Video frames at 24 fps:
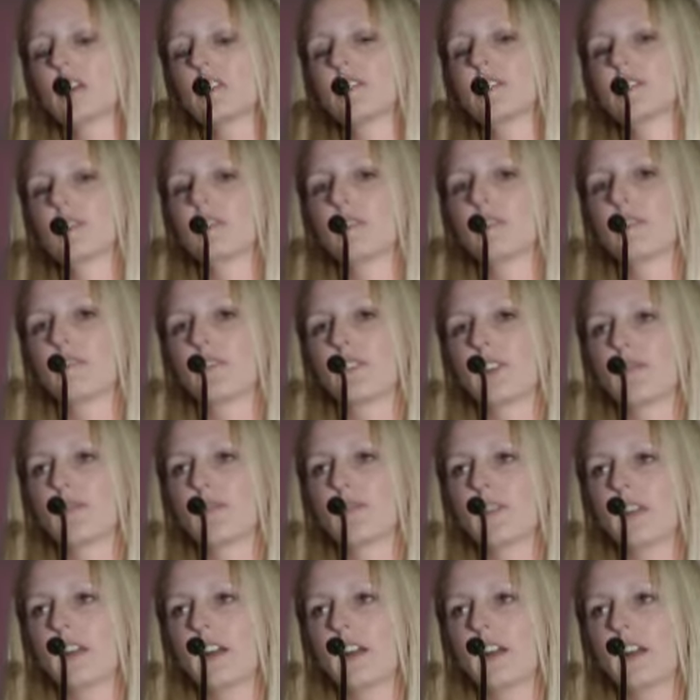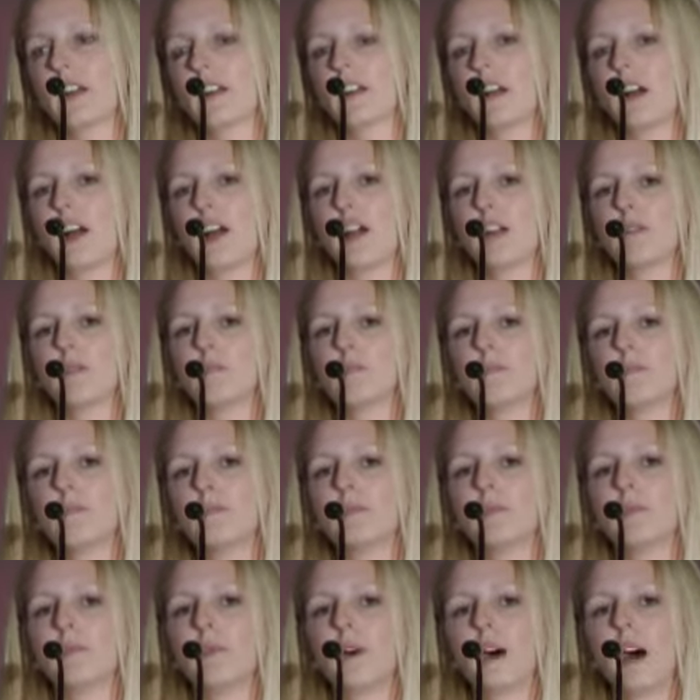So from there, I'm
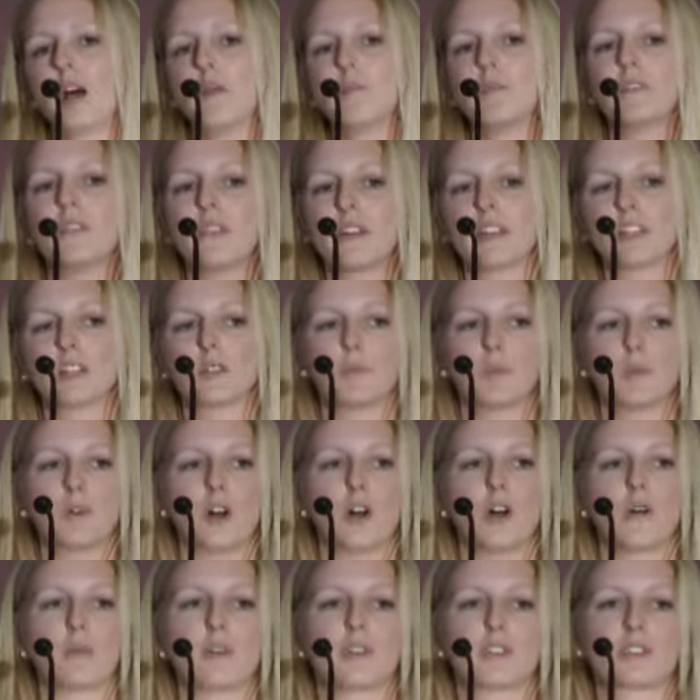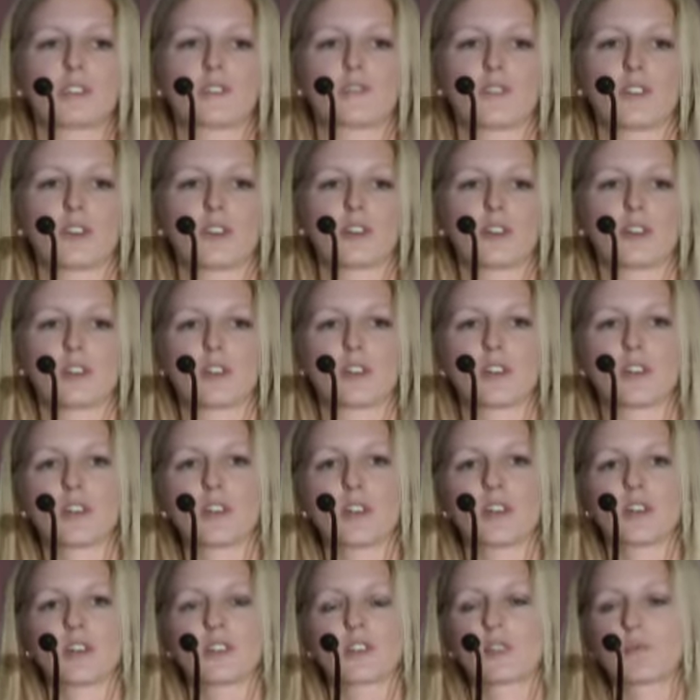available always for
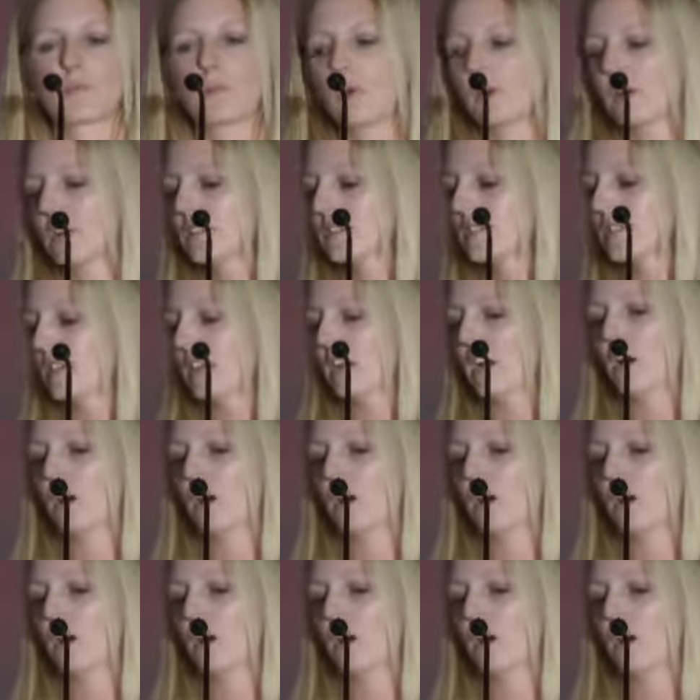support and